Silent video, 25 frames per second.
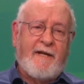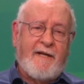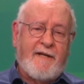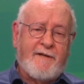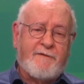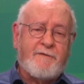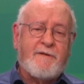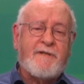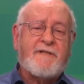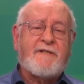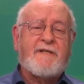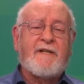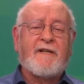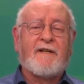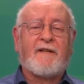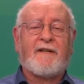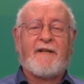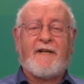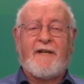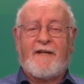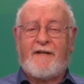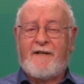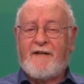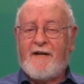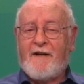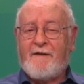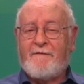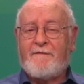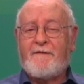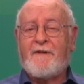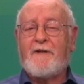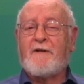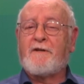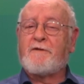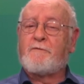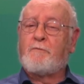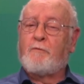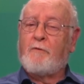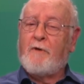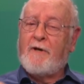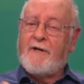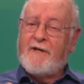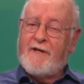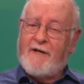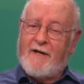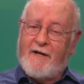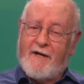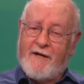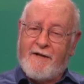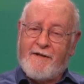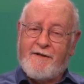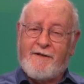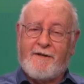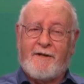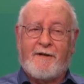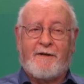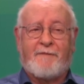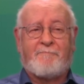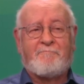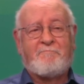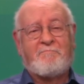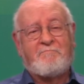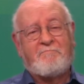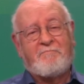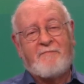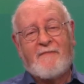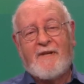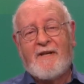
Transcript: Interestingly enough, there's one other